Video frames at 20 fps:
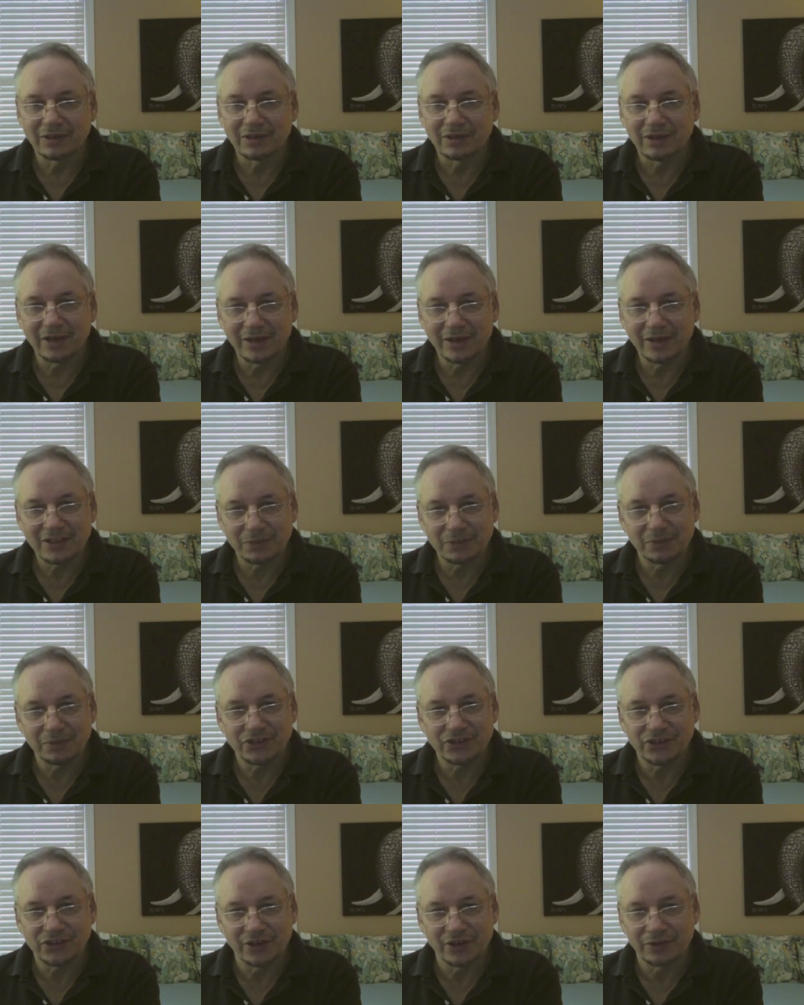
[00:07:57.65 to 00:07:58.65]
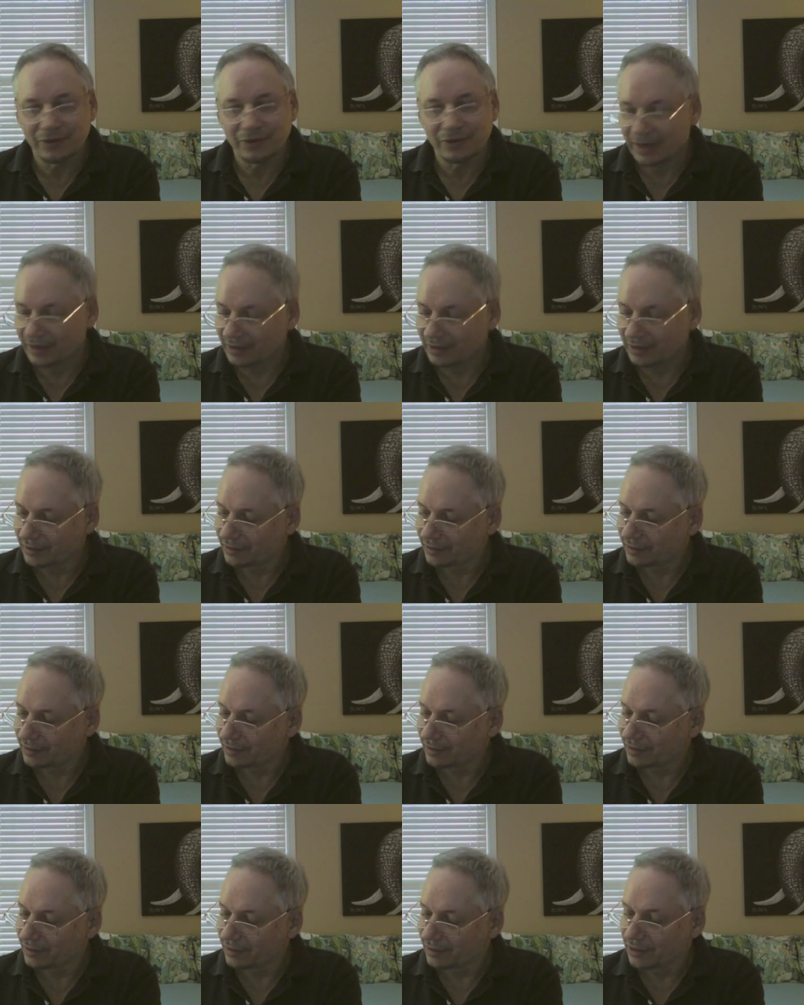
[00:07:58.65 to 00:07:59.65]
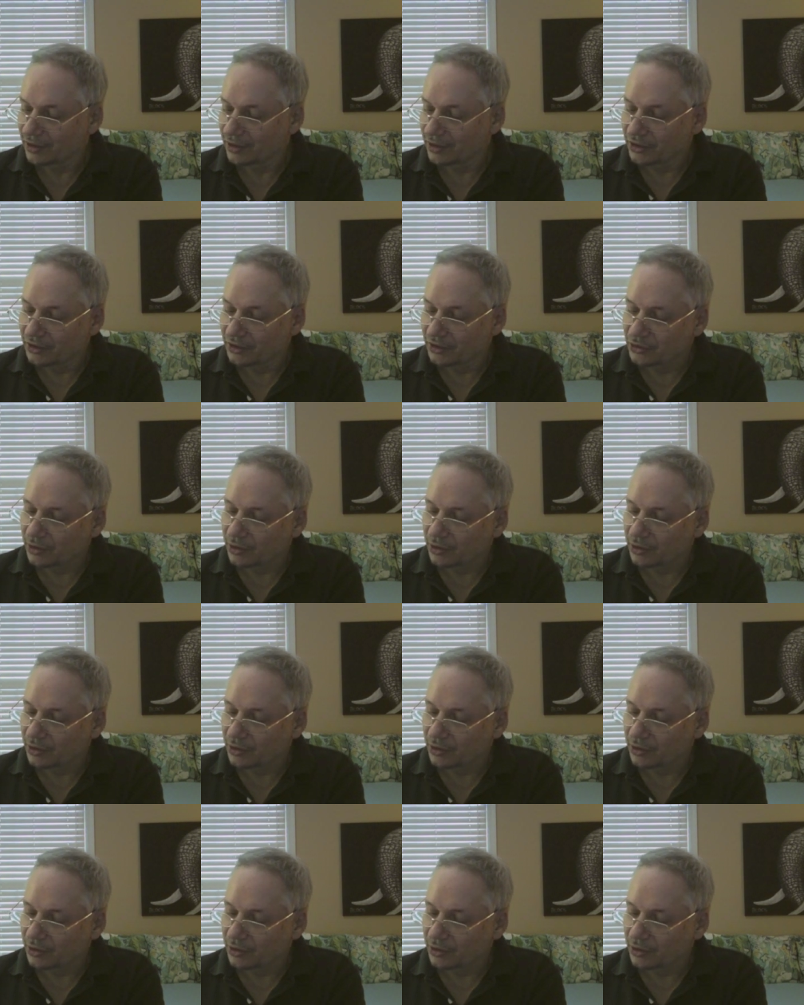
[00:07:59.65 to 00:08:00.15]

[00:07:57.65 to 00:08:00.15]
in its machinery. To